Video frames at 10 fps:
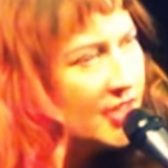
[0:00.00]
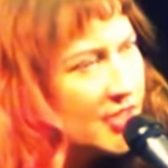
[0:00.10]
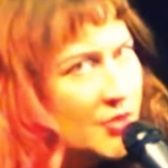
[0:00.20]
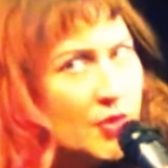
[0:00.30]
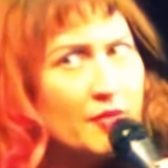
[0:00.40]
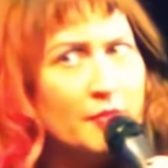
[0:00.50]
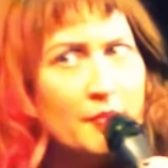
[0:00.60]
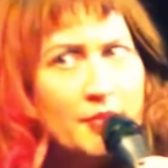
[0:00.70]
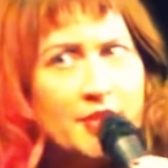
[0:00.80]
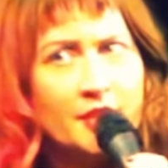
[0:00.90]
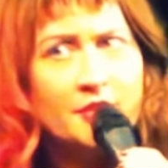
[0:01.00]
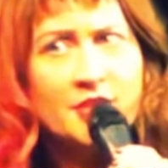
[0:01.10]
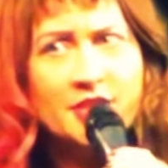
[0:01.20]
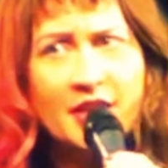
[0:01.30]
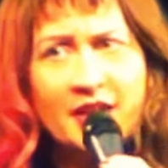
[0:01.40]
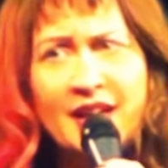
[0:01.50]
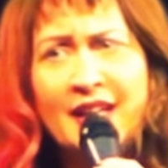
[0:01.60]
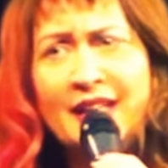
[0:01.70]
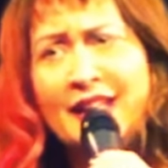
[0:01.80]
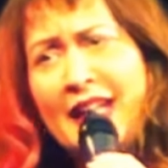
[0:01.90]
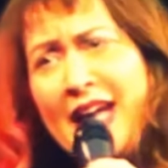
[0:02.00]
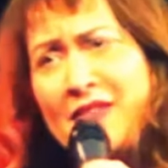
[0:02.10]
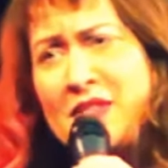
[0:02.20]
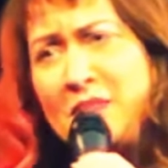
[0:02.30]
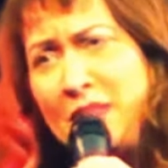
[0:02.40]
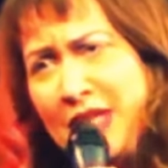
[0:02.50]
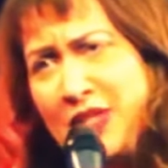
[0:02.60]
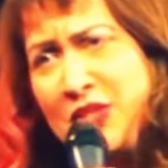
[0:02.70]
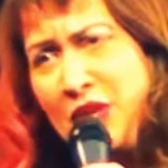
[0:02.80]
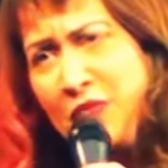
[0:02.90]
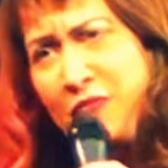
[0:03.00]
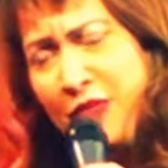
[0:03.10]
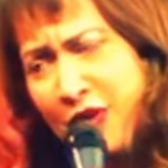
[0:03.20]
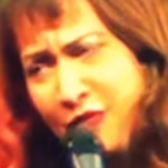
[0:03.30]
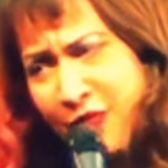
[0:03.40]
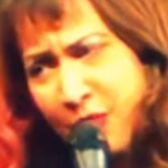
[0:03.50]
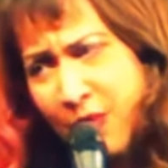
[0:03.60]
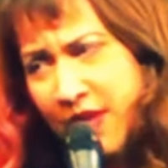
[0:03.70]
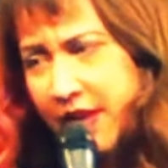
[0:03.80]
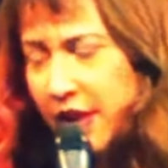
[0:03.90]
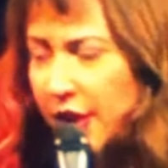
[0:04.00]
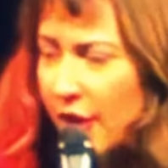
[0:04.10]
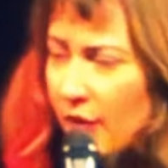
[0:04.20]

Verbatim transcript: and guys who have bumper stickers that say, life's a bitch, don't vote for one, you